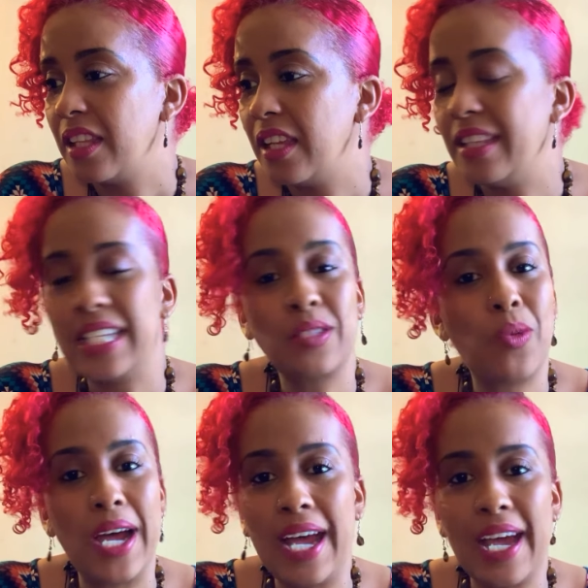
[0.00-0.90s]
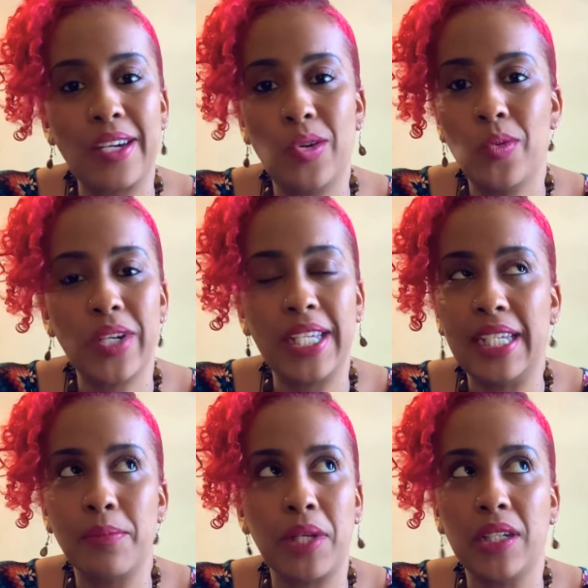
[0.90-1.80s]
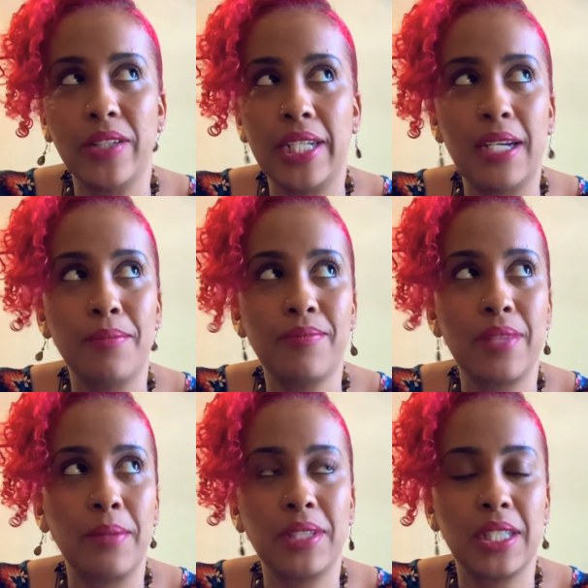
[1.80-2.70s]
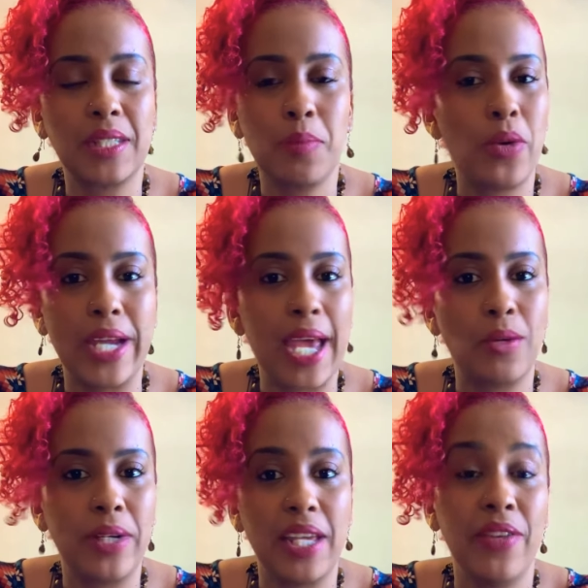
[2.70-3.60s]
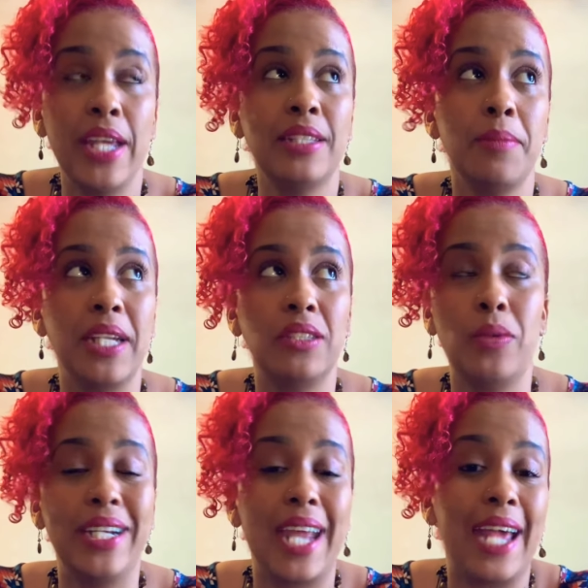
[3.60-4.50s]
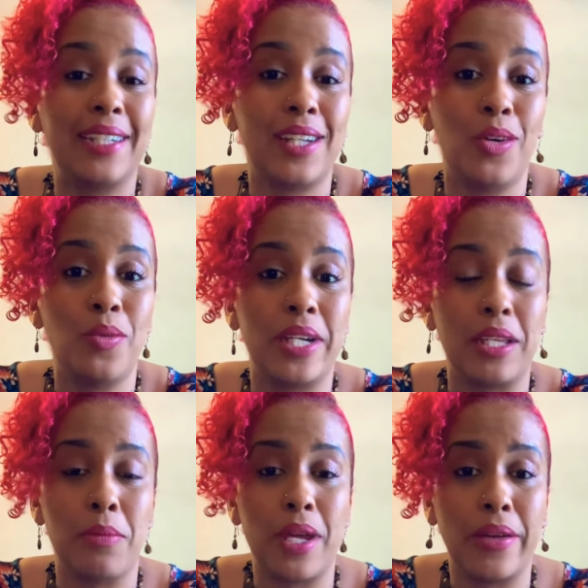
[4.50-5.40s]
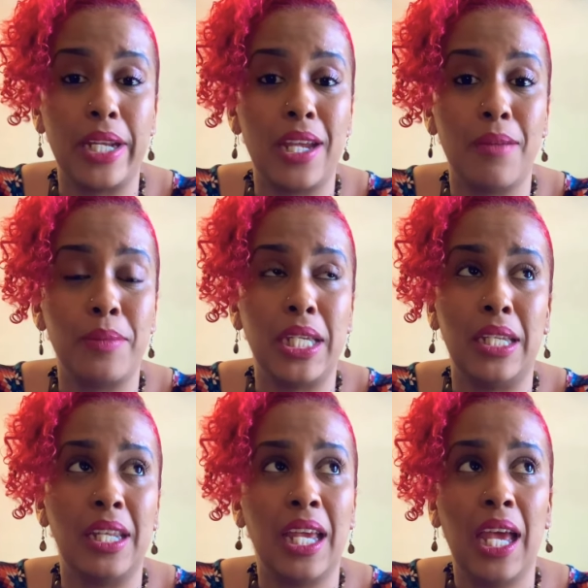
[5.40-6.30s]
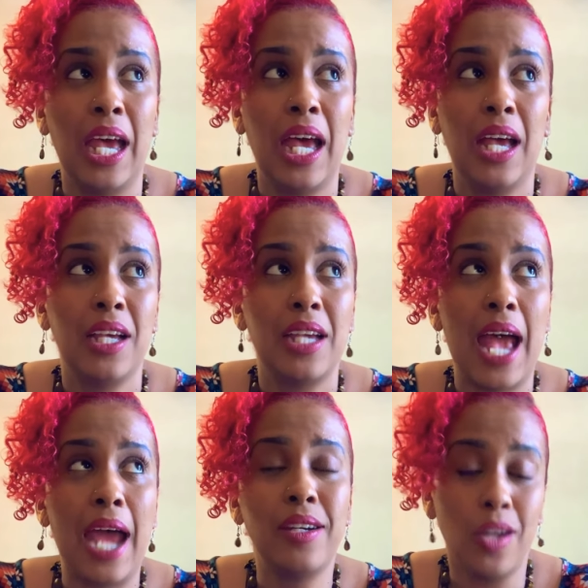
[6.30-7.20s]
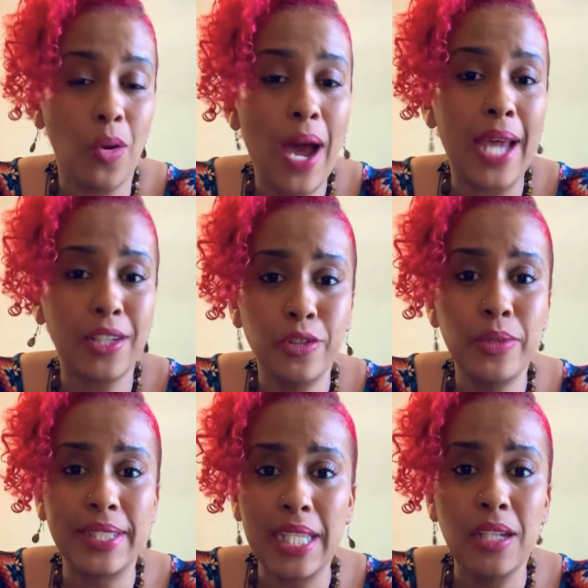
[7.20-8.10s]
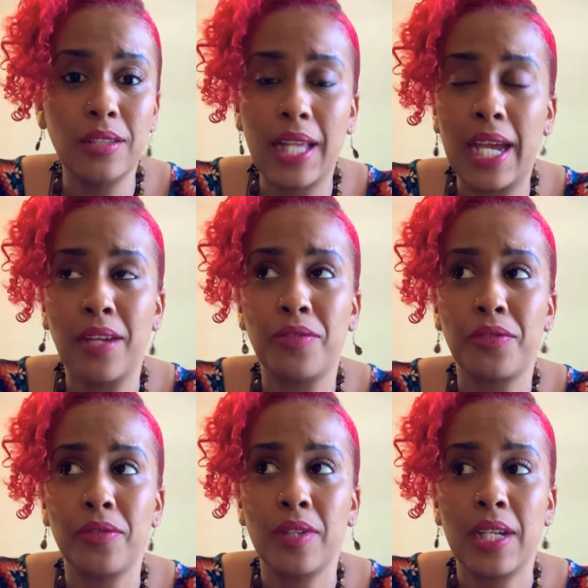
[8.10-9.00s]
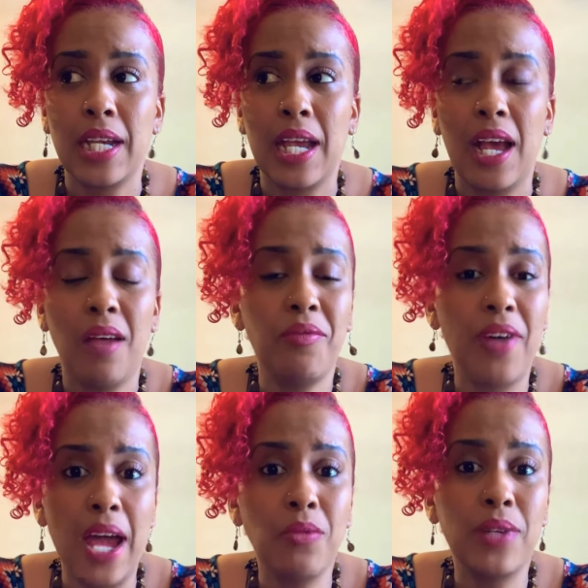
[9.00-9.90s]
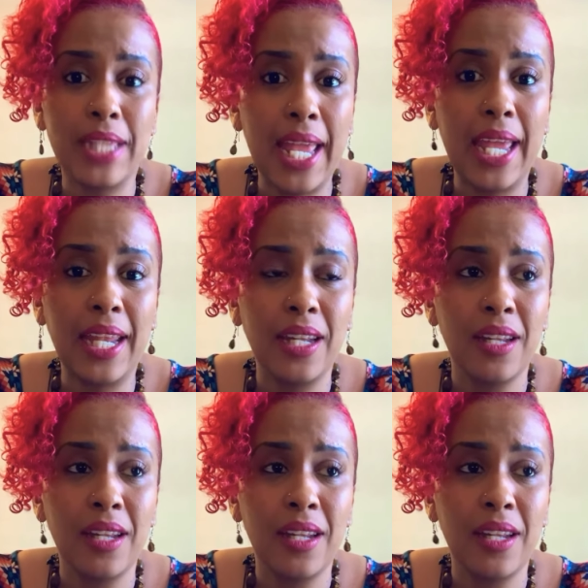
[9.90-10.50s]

and that's why I don't want to get married I'm I'm to this point I don't want if it ain't to my twin I don't want to get married I mean I know how to do the single life I'm fine with that